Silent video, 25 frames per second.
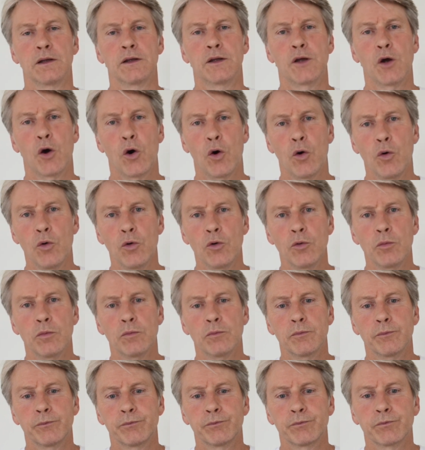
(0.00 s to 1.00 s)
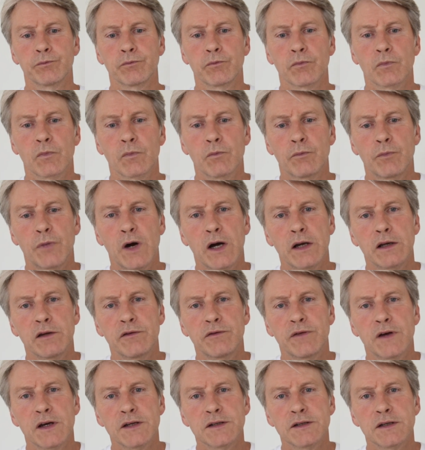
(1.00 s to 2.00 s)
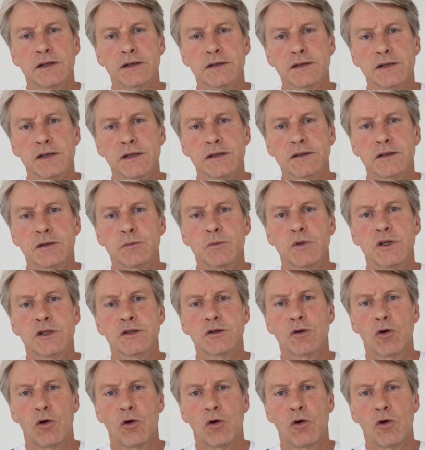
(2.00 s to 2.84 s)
The whole body fascial system is